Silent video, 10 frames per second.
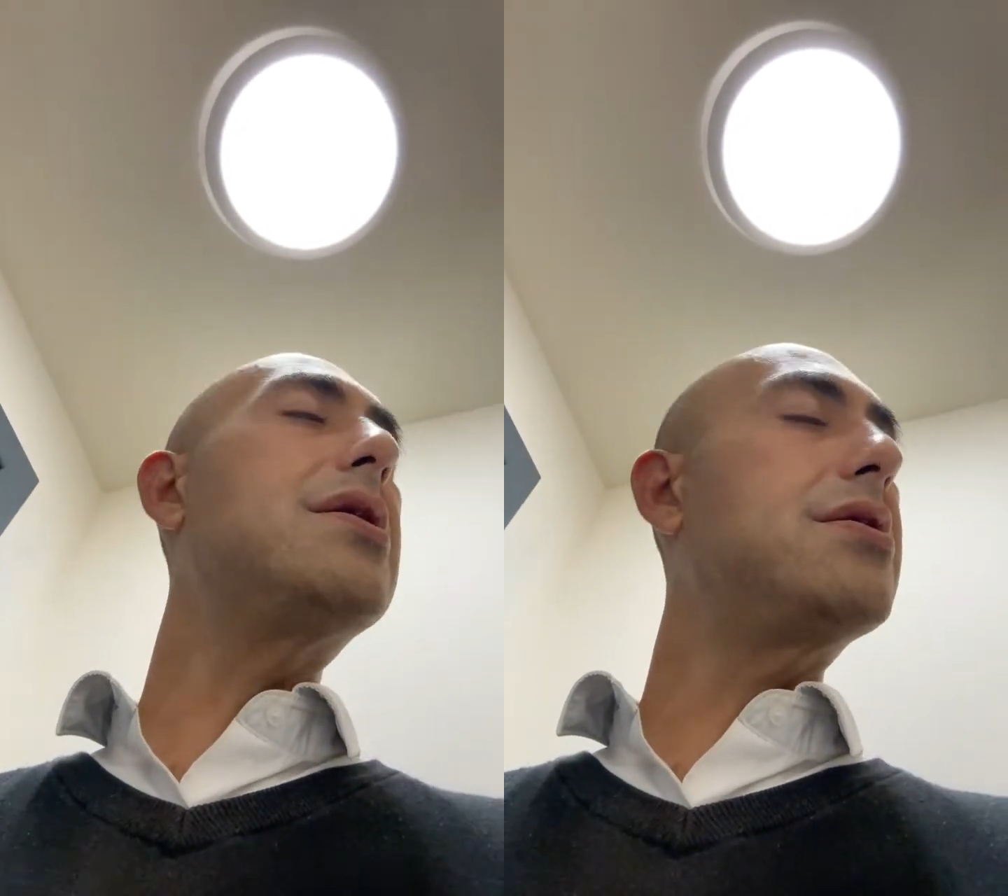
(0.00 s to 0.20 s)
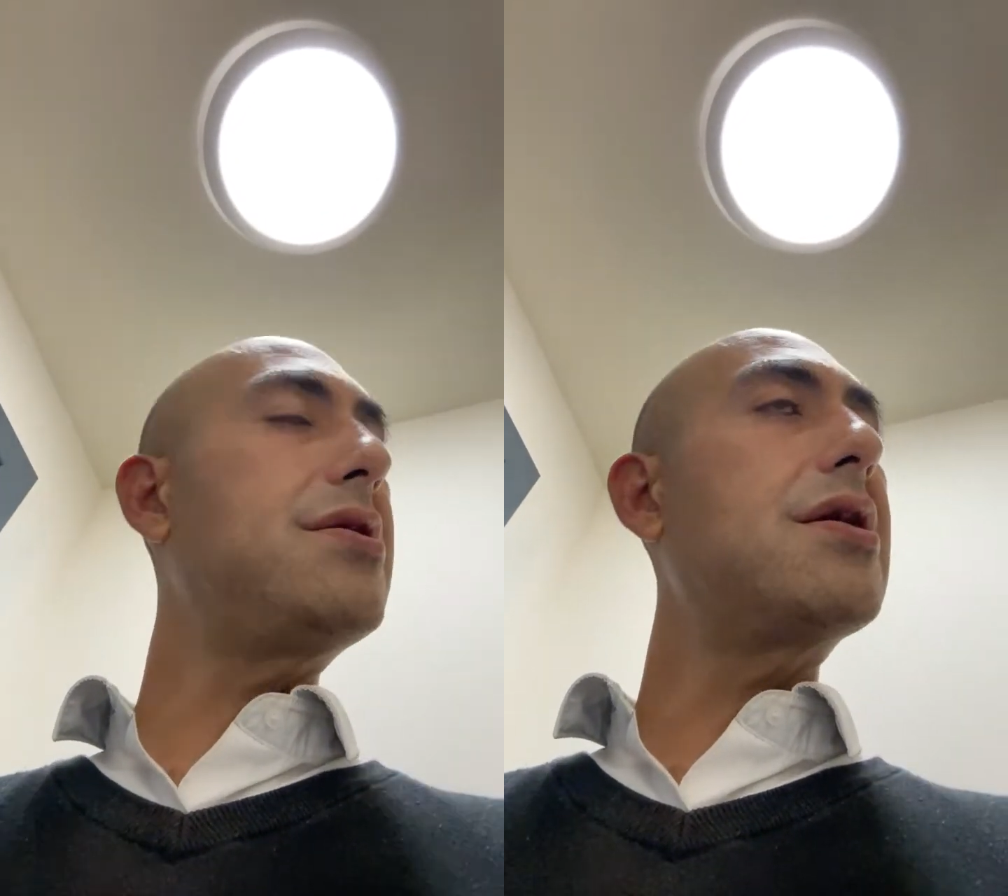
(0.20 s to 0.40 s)

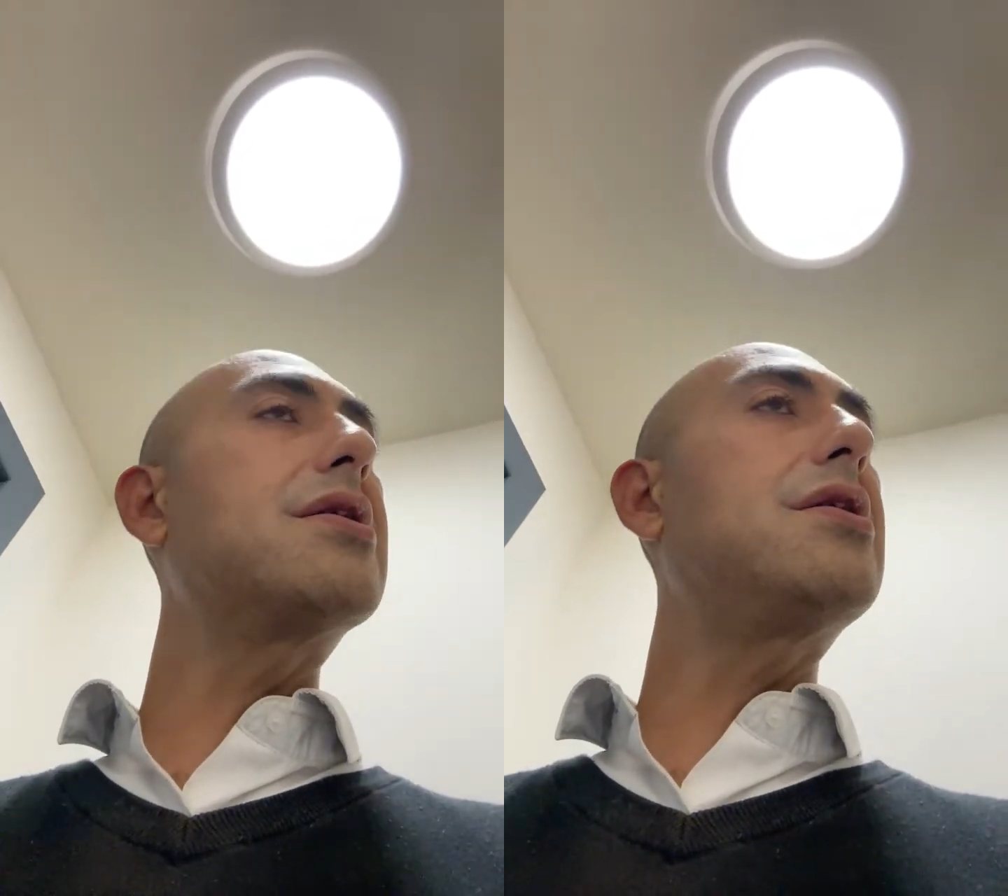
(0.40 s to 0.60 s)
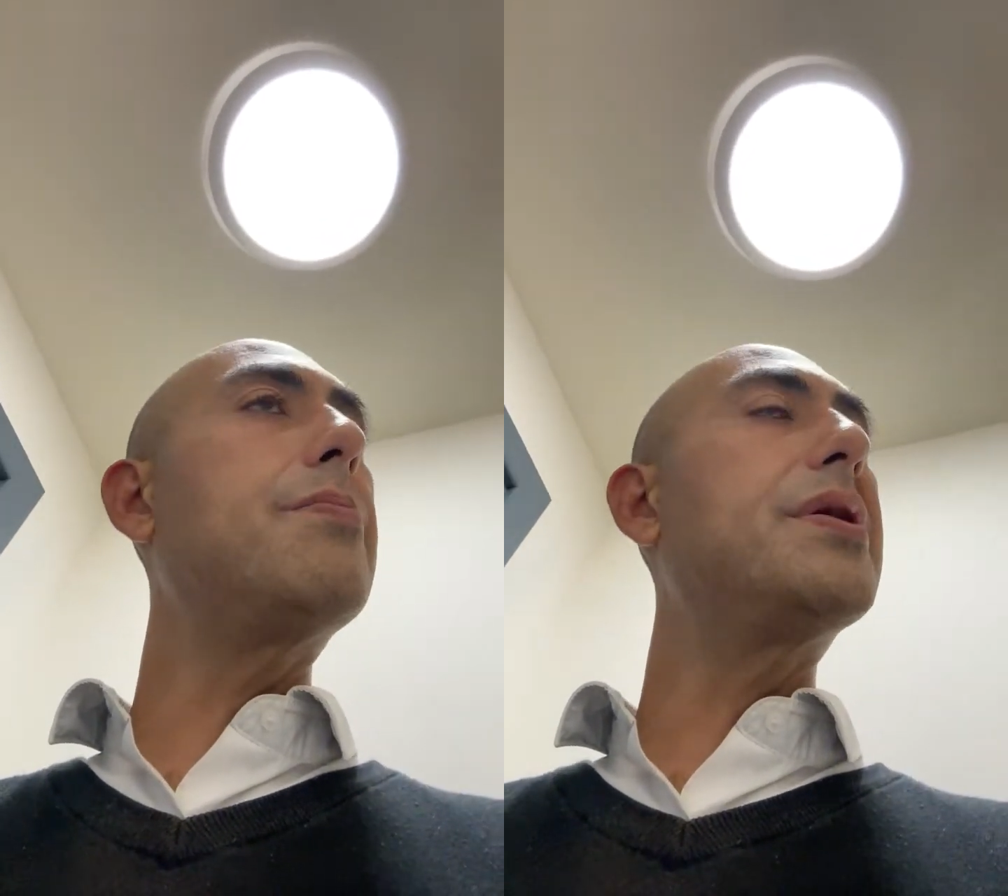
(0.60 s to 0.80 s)
to
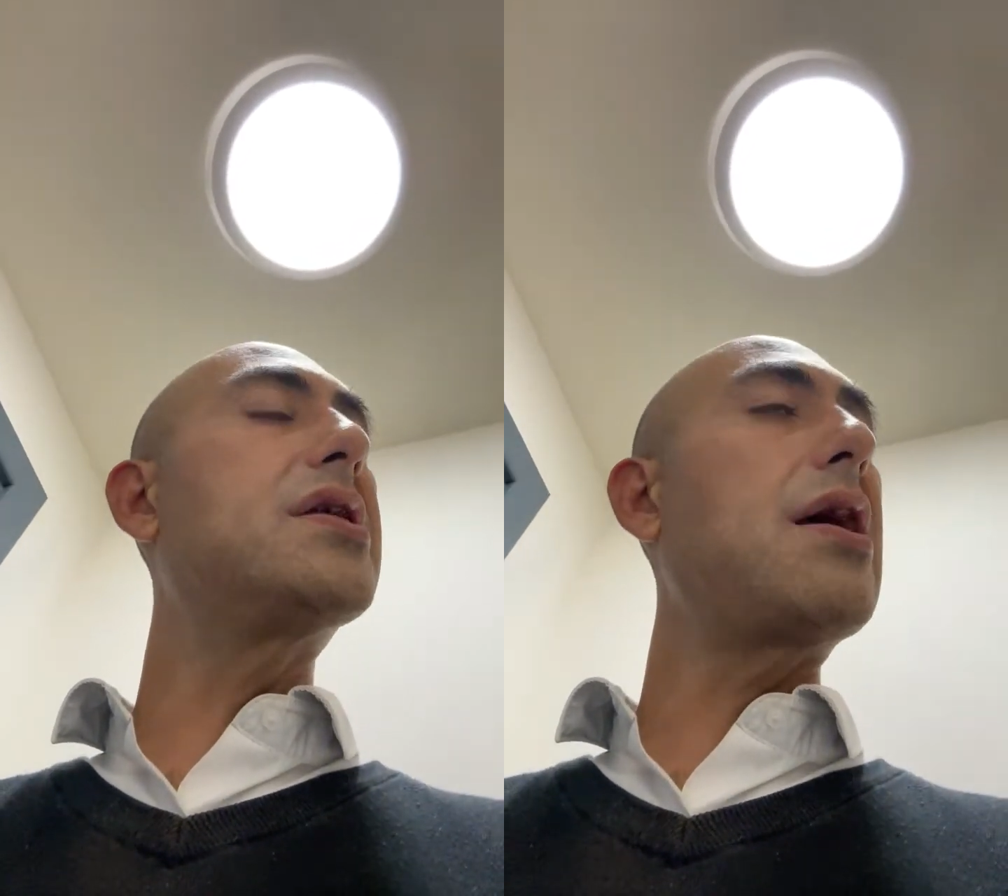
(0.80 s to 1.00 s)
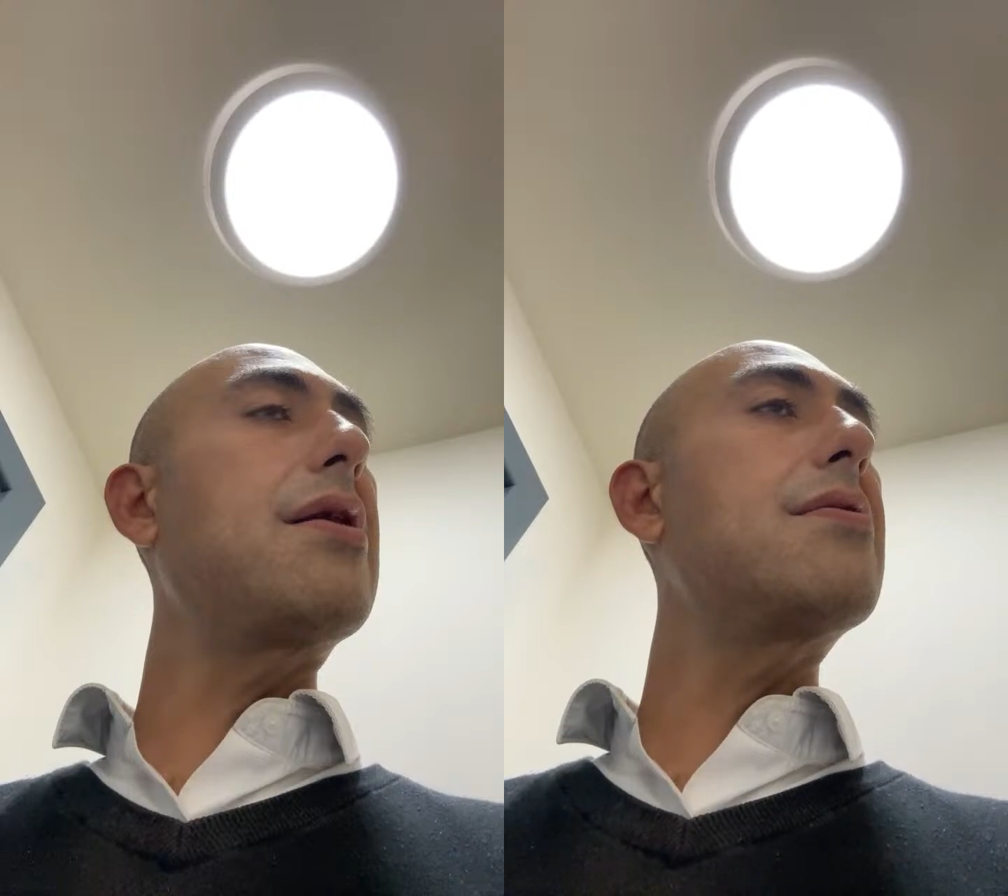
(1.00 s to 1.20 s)

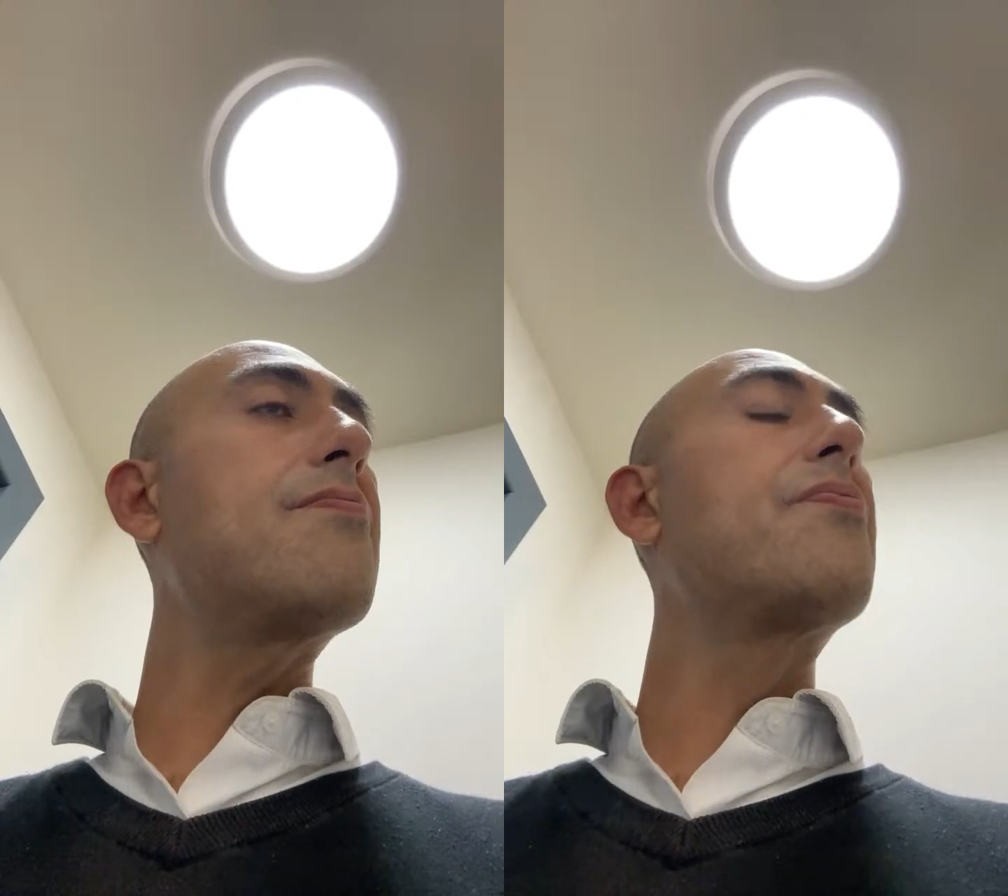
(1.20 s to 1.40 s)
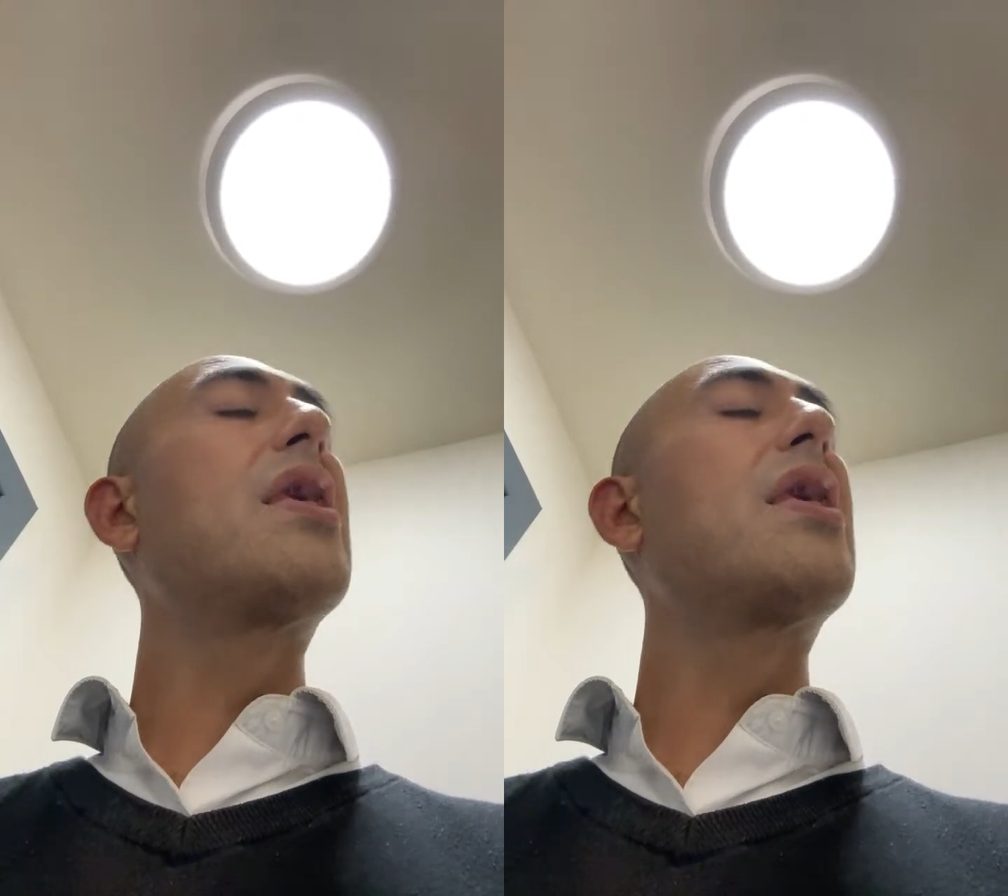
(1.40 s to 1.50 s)
60%